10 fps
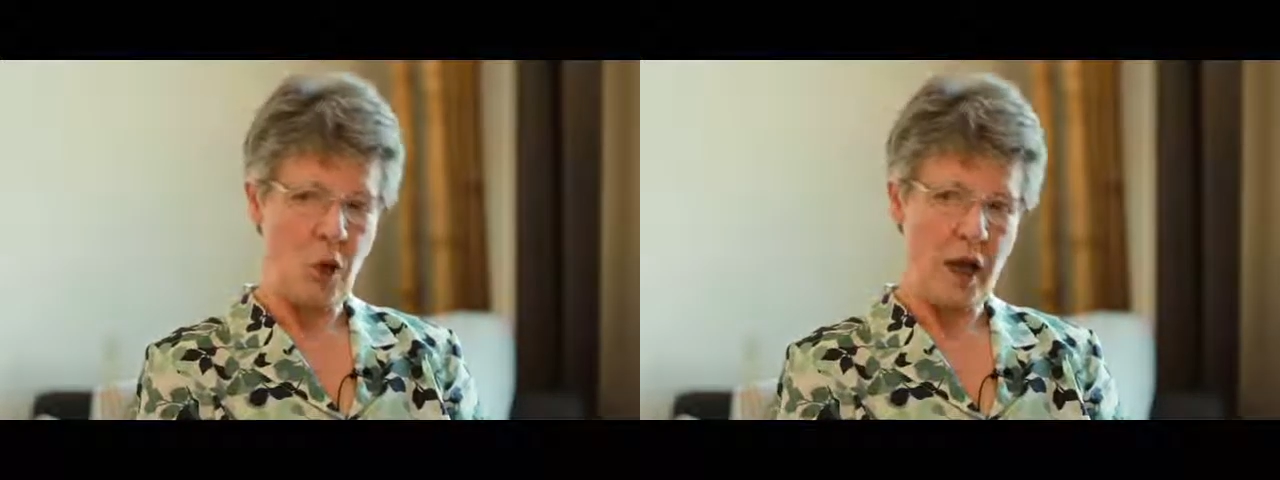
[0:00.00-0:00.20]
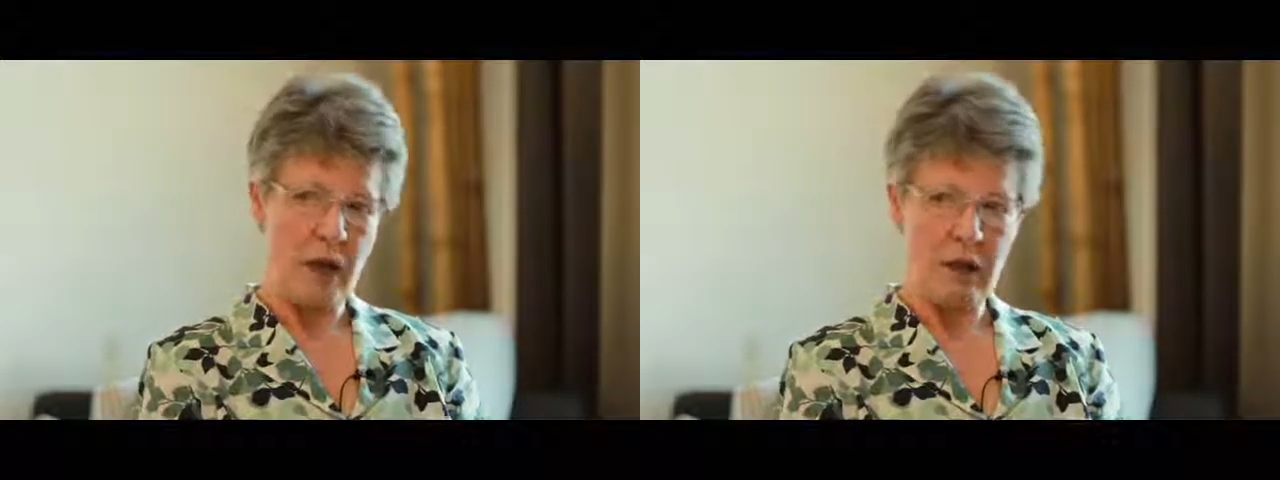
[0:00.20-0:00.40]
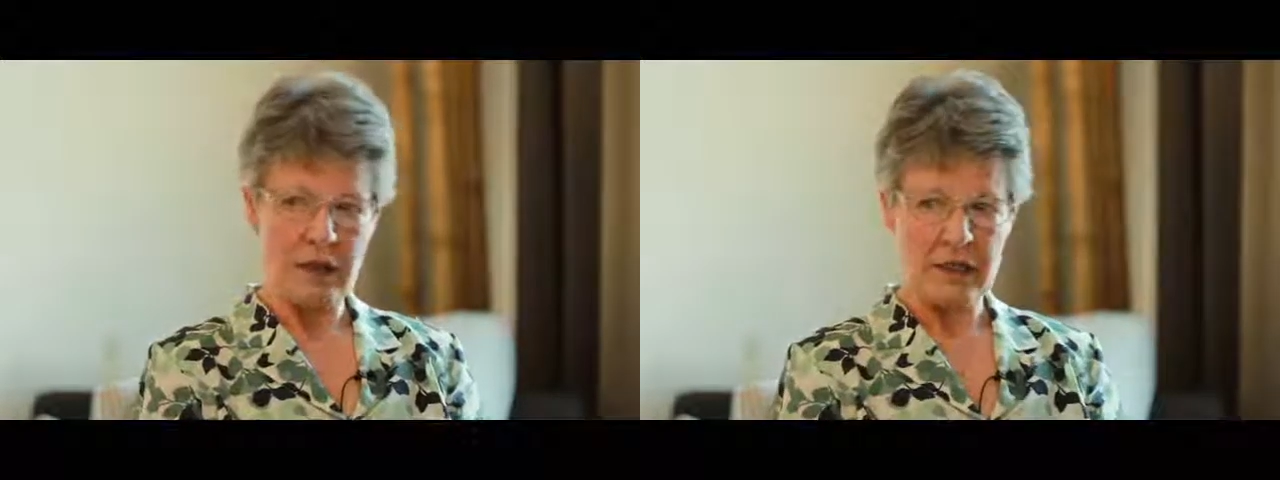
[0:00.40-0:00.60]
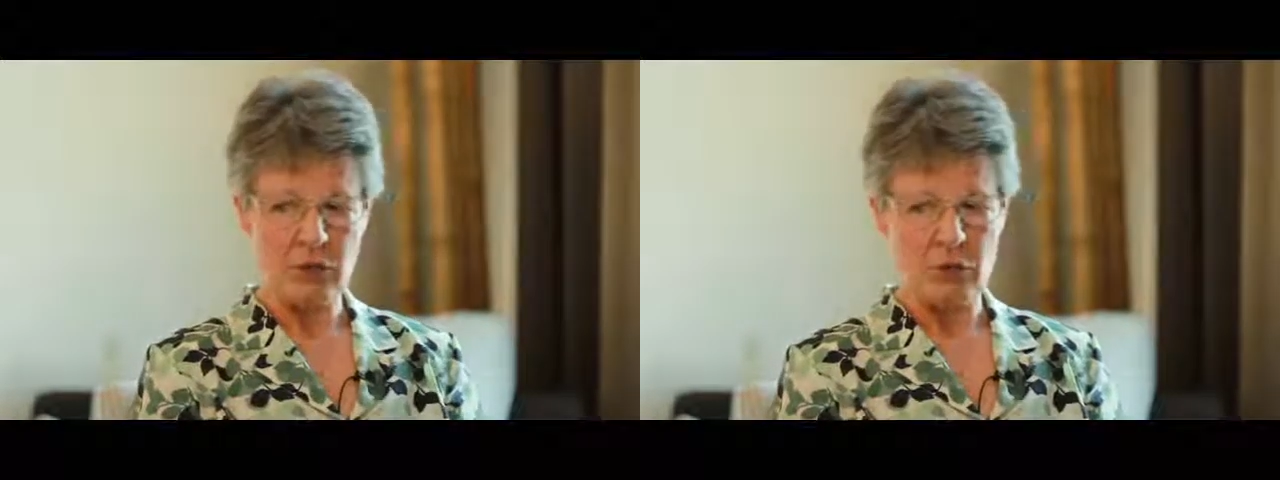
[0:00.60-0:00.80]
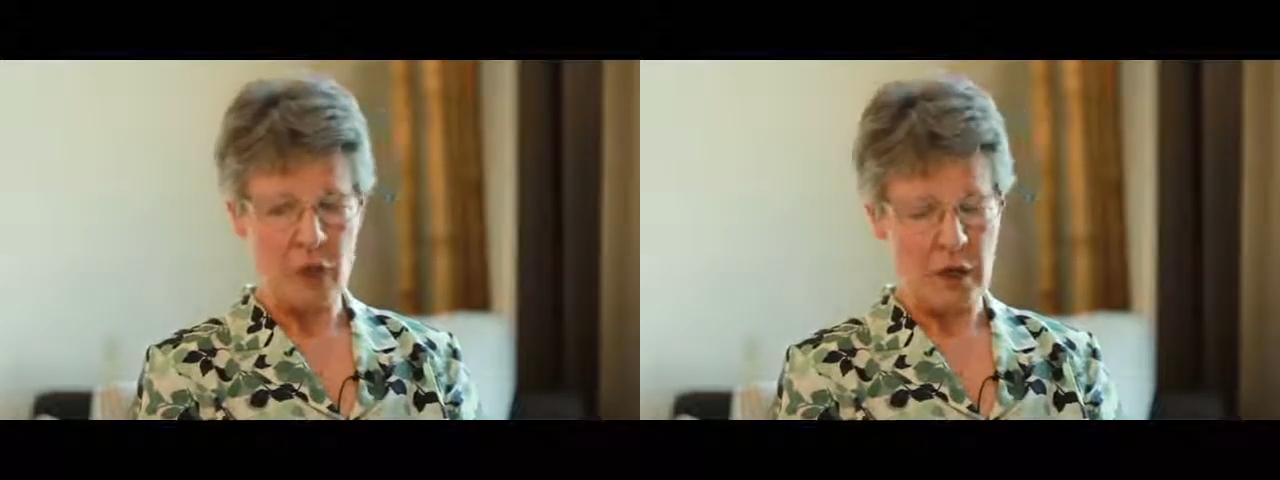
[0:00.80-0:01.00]
Well,
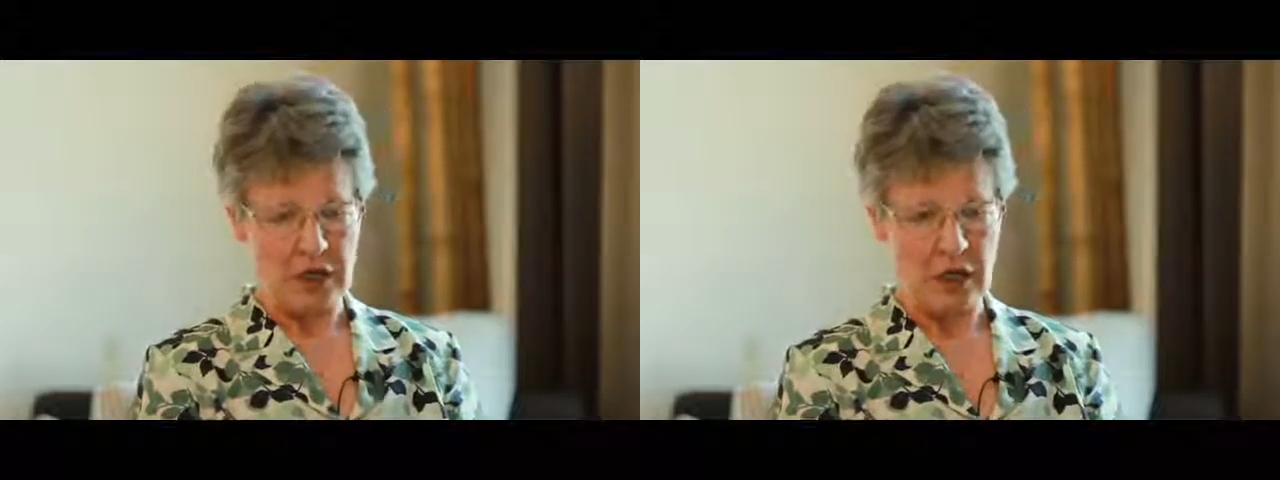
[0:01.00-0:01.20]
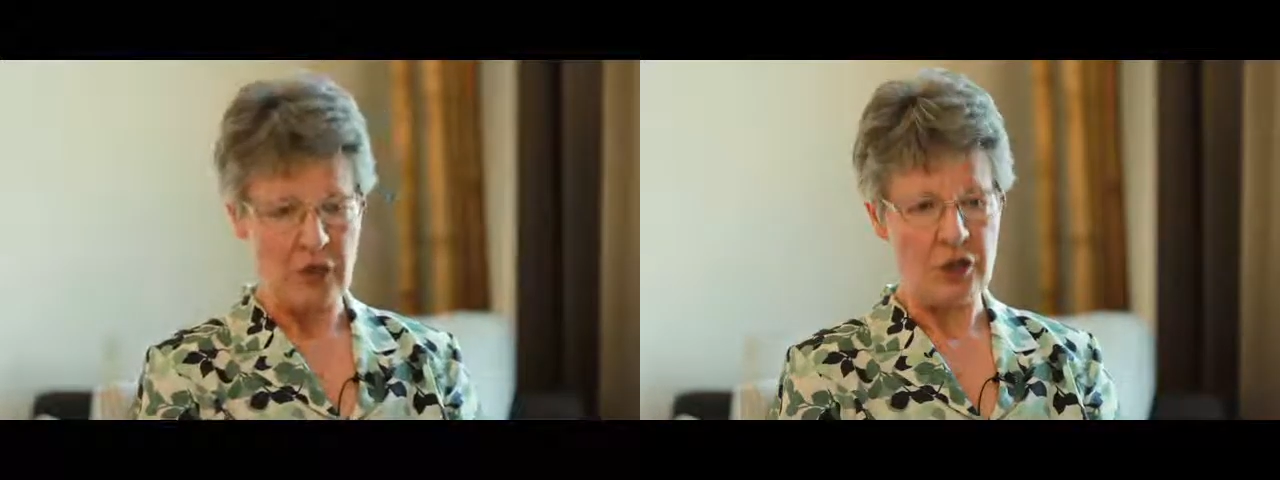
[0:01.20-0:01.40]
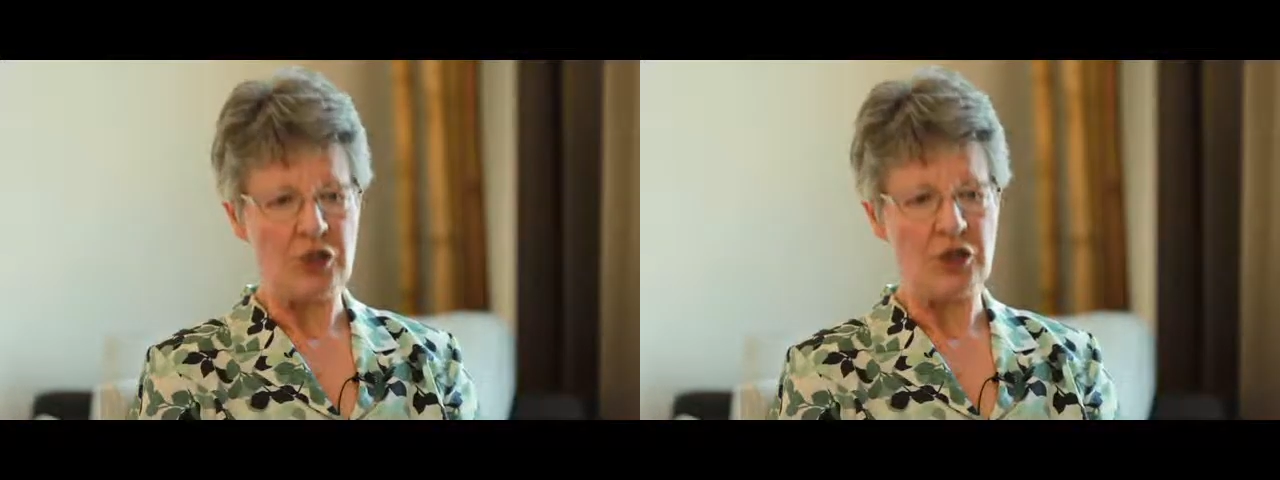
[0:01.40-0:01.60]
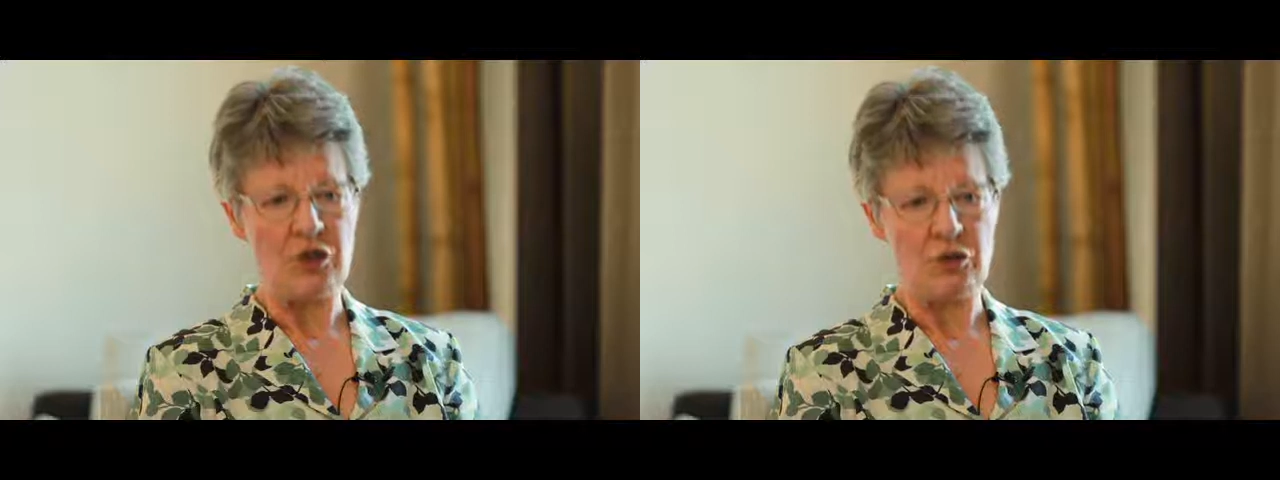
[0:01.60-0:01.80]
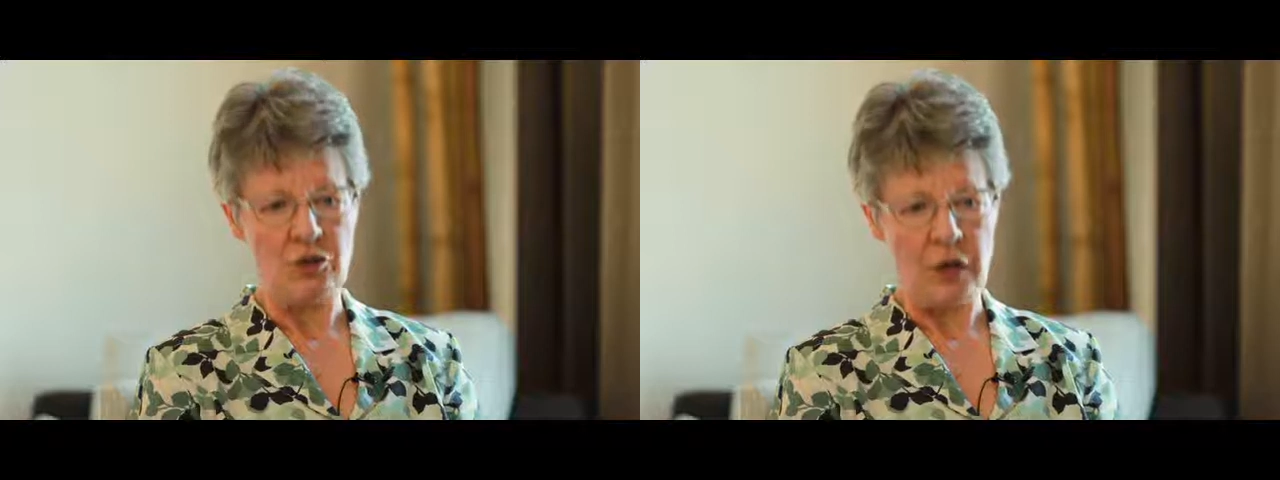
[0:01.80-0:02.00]
it's quite hard to
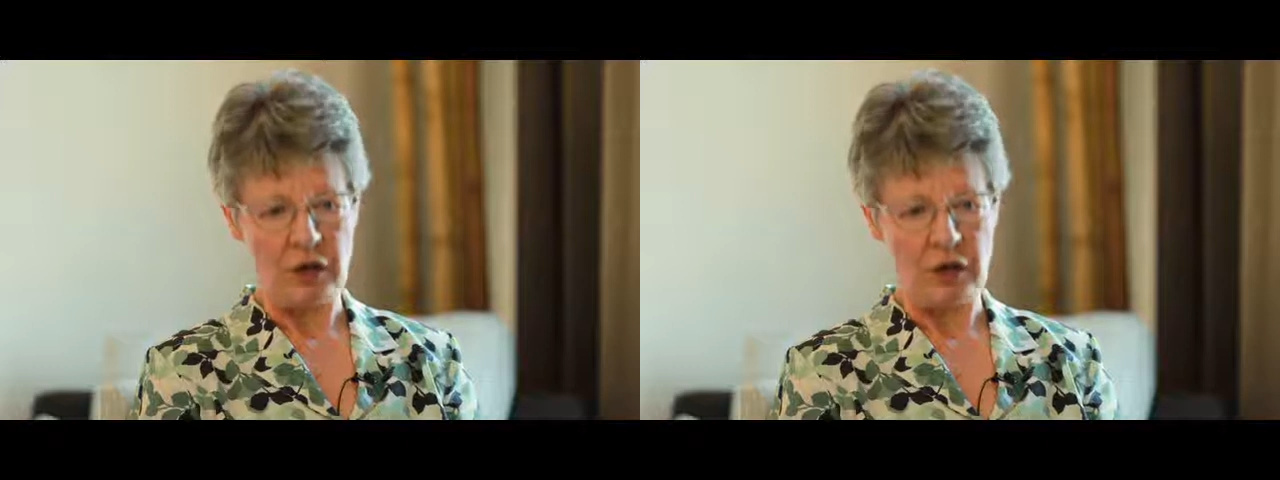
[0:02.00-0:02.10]
do,